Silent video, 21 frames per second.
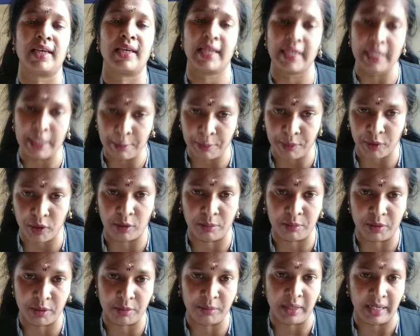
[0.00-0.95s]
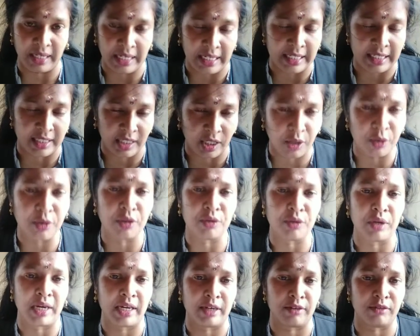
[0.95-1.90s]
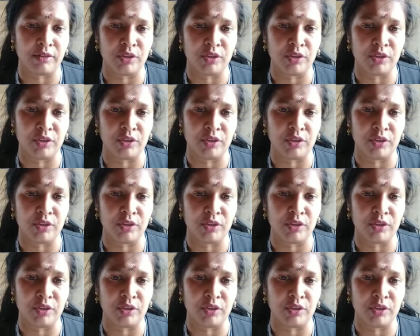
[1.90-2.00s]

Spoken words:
Any problem, any doubt you have,